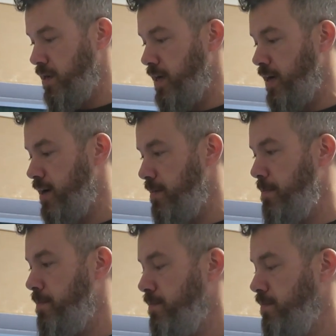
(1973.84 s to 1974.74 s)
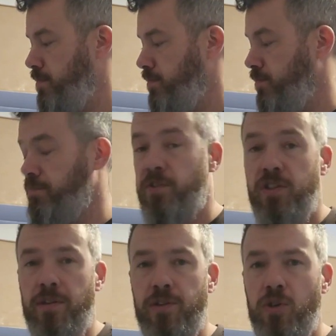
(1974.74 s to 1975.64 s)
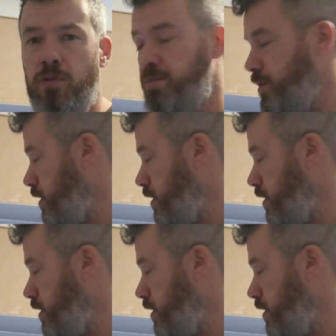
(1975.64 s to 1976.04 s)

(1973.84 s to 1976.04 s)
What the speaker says: it's done the job,